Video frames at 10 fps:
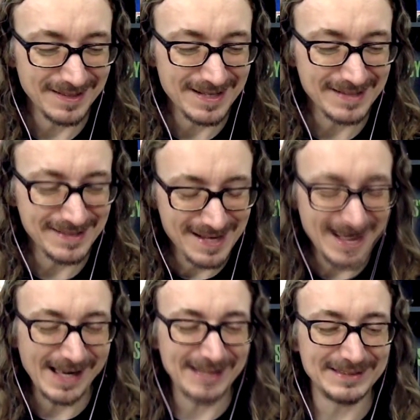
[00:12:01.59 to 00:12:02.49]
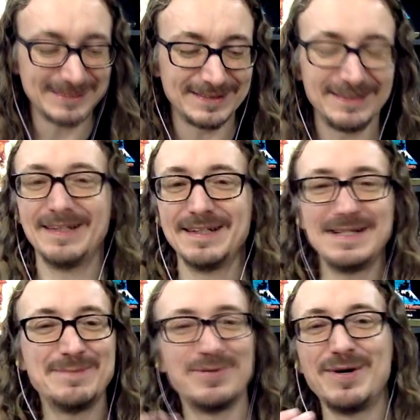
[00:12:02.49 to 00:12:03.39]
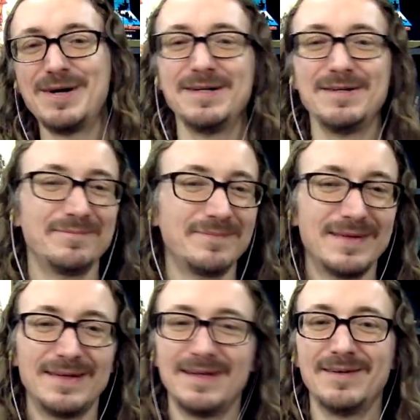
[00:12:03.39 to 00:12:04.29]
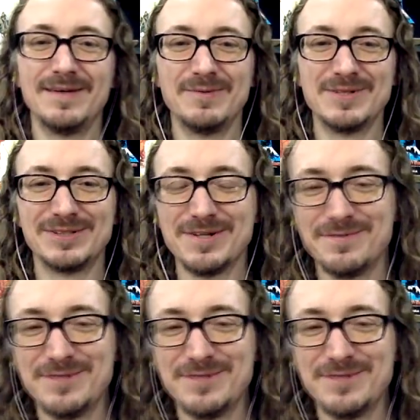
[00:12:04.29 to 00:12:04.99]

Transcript: a lot of guys uh, they keep on what's it called